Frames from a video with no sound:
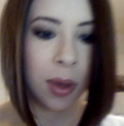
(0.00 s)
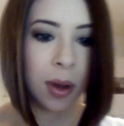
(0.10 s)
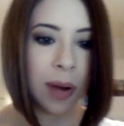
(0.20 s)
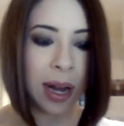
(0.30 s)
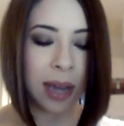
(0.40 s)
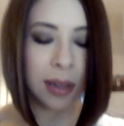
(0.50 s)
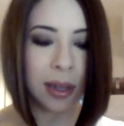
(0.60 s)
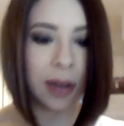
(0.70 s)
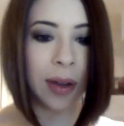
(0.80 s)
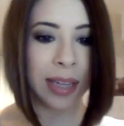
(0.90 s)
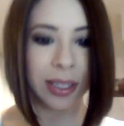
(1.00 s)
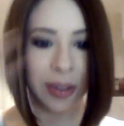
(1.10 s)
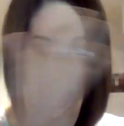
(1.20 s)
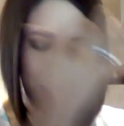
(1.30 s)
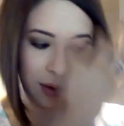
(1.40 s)
Alrighty. Okay,
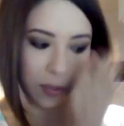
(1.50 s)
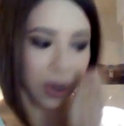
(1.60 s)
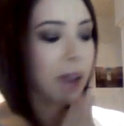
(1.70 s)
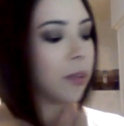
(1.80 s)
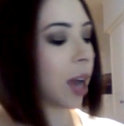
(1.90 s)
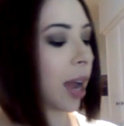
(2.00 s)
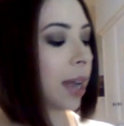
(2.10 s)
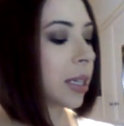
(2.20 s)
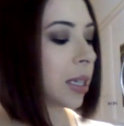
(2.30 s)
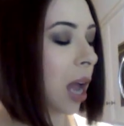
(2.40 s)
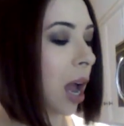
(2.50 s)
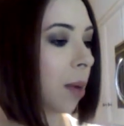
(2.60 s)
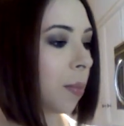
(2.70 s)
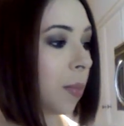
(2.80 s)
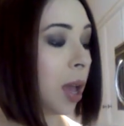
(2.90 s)
so yeah, I read every night
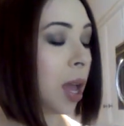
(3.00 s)
um,